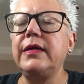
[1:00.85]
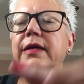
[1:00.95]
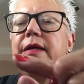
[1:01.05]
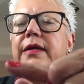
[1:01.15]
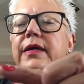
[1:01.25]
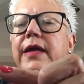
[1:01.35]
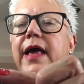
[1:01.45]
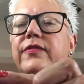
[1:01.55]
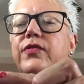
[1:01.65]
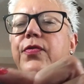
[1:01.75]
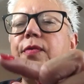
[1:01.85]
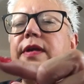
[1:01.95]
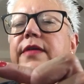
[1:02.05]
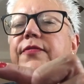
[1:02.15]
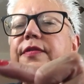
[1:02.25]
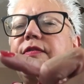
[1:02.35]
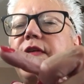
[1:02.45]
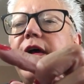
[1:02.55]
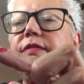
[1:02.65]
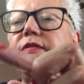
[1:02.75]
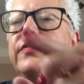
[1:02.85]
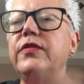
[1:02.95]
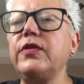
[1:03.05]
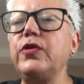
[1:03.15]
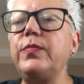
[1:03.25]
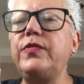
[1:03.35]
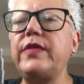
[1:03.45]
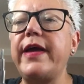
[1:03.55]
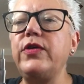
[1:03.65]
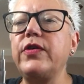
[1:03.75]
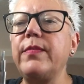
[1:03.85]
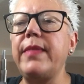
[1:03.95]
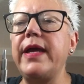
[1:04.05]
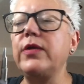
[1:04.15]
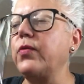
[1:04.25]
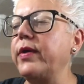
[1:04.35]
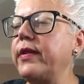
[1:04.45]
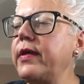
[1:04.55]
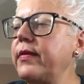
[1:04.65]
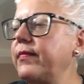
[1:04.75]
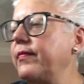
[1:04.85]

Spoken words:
It has 3 different sizes of loops that you make with it.